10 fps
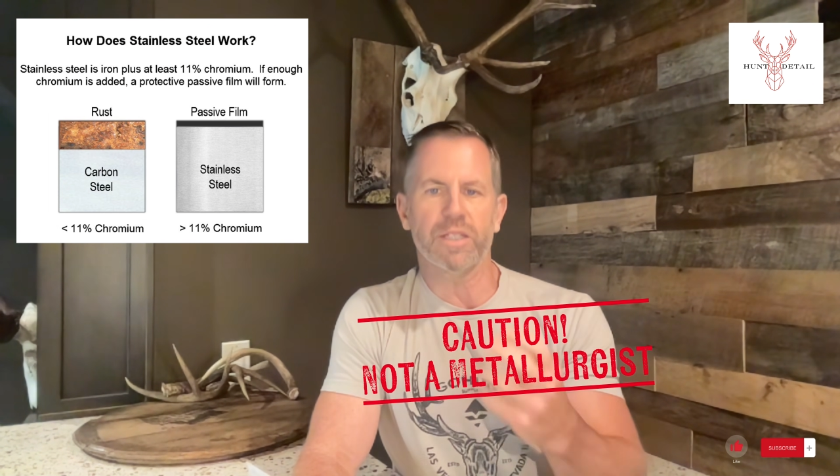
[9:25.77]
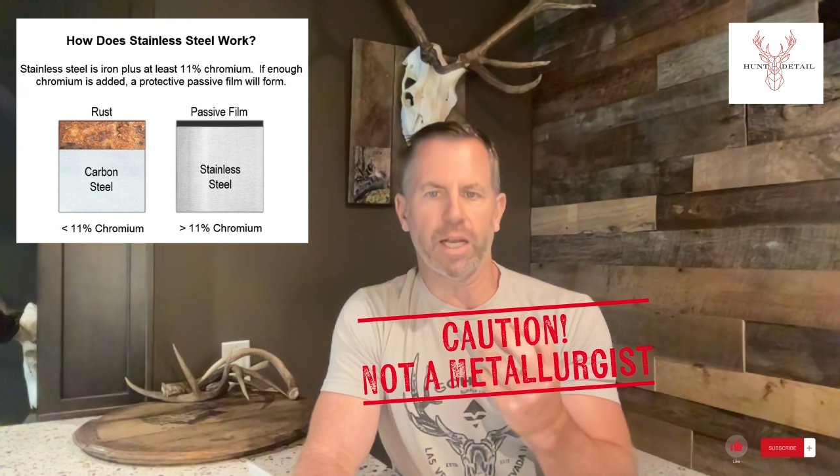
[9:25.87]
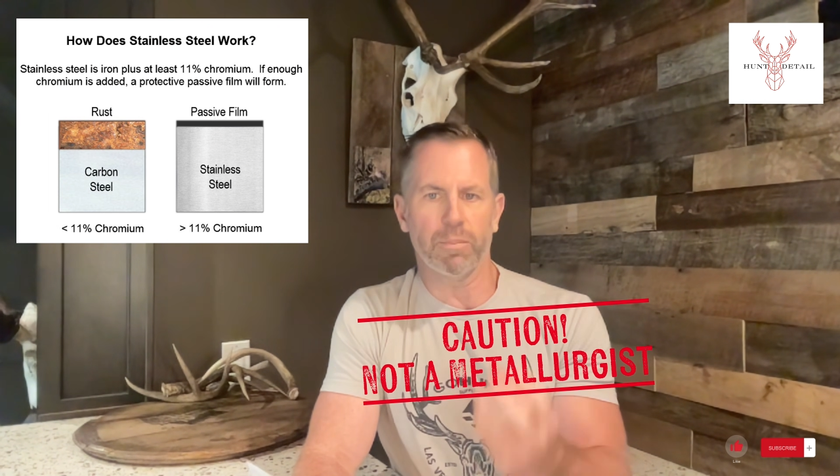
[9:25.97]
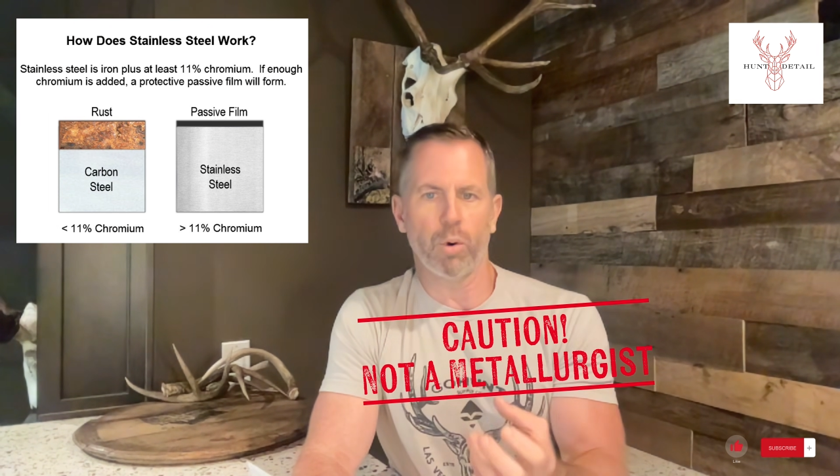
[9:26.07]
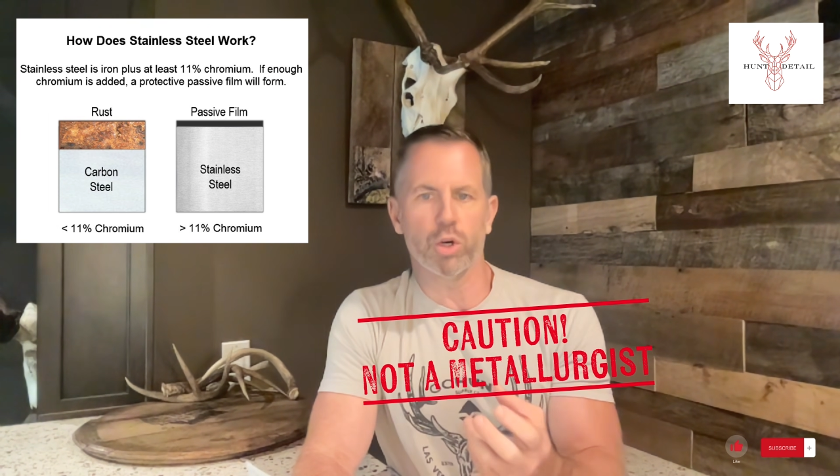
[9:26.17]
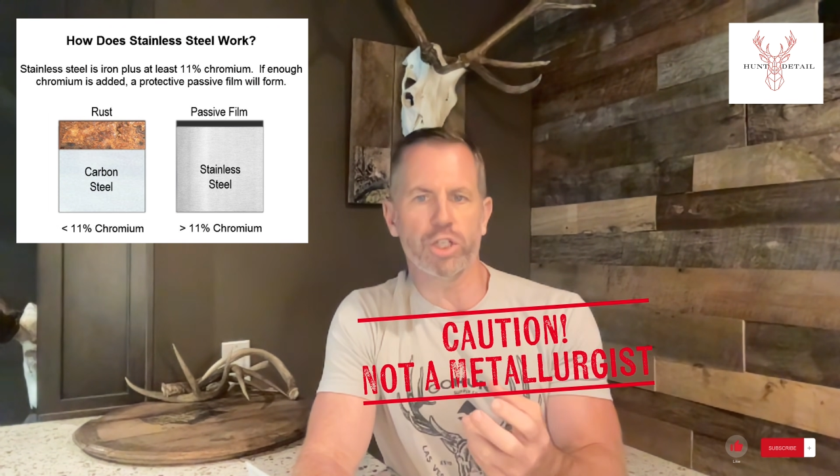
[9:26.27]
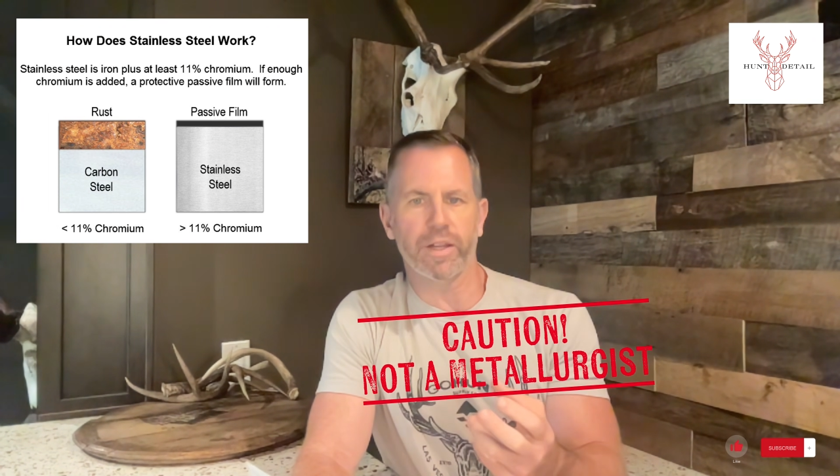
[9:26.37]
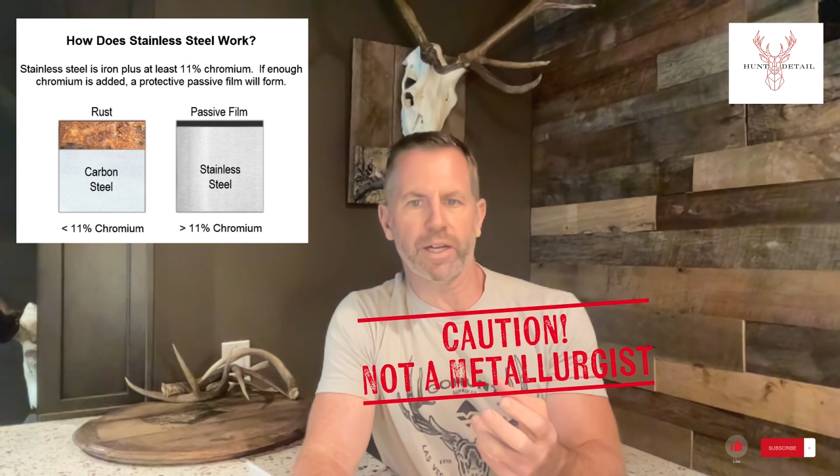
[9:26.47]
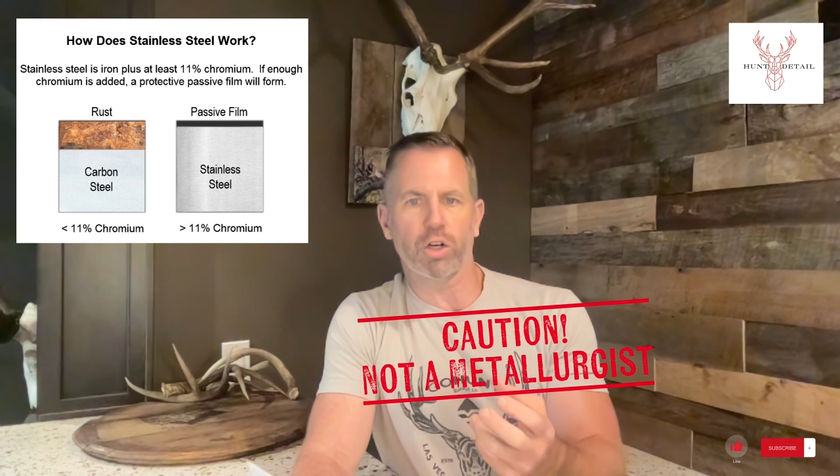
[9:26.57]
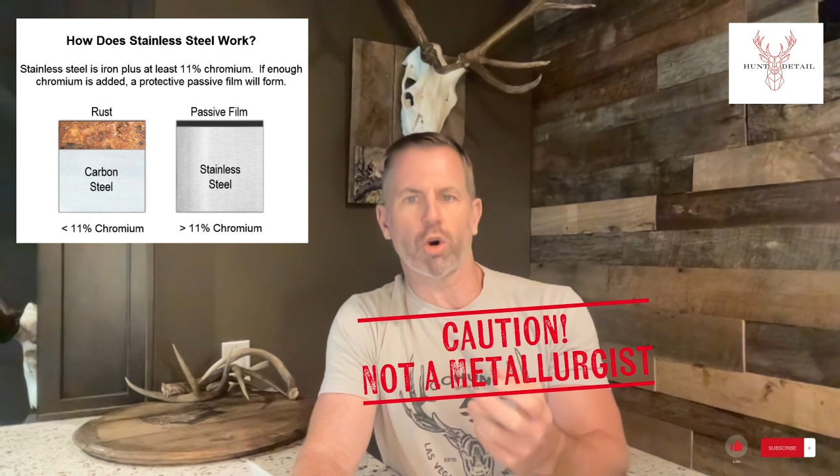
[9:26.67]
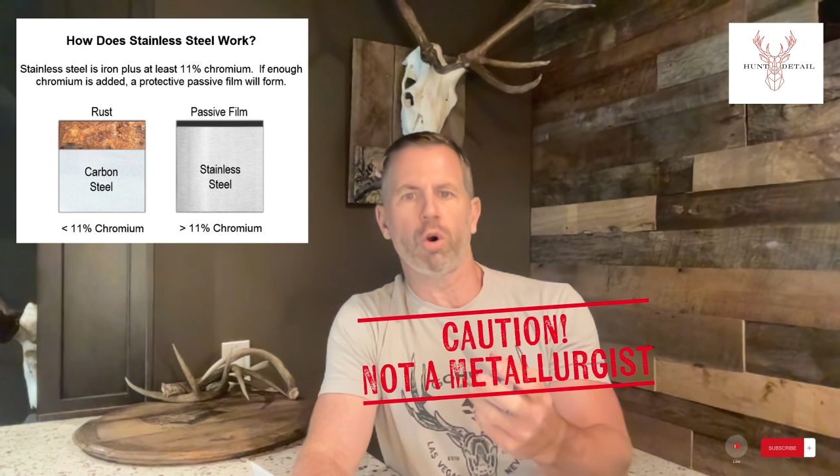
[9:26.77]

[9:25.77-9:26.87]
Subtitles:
is that a portion of that